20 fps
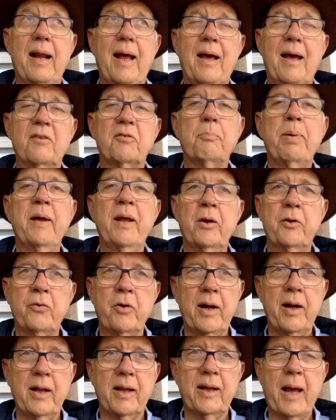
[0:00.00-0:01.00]
has
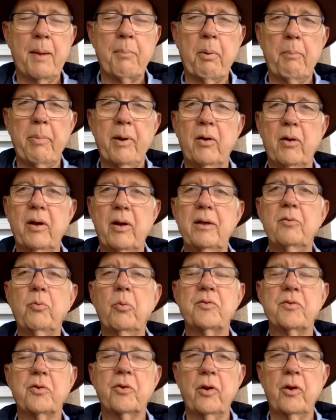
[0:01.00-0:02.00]
penetrating
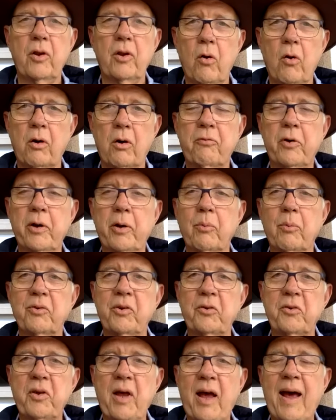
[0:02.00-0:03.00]
capabilities, which the lower
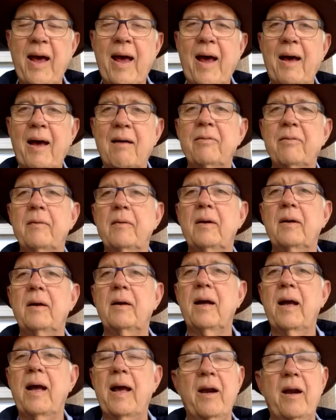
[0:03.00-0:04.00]
frequencies have,
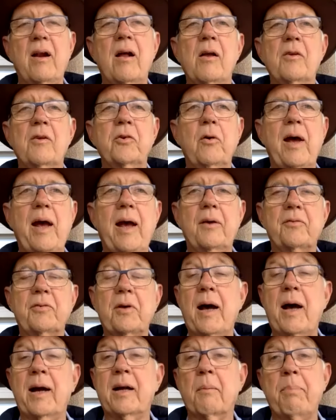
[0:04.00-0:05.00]
and it also has
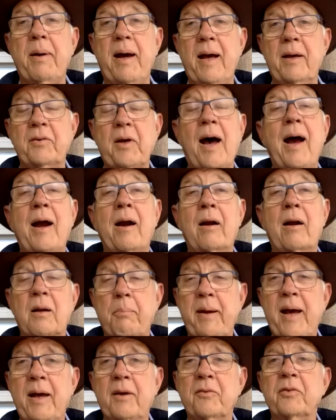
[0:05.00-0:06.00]
higher
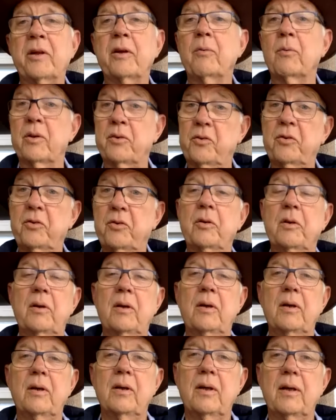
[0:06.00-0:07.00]
capacity, which
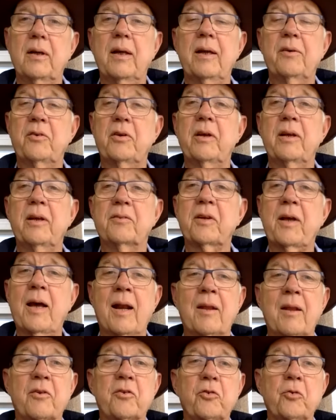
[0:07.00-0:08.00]
is
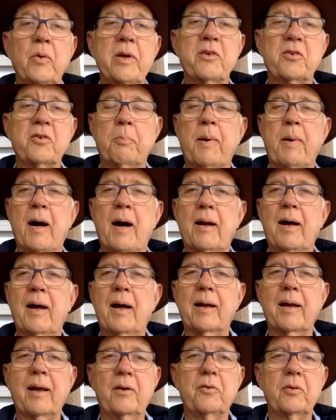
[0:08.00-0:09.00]
kind of the sweet spot,
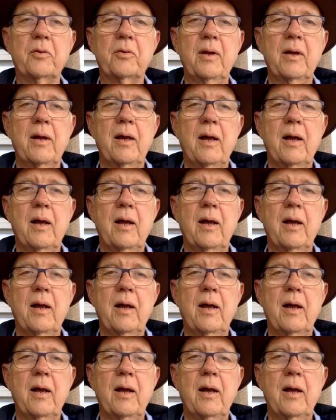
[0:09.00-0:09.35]
I guess.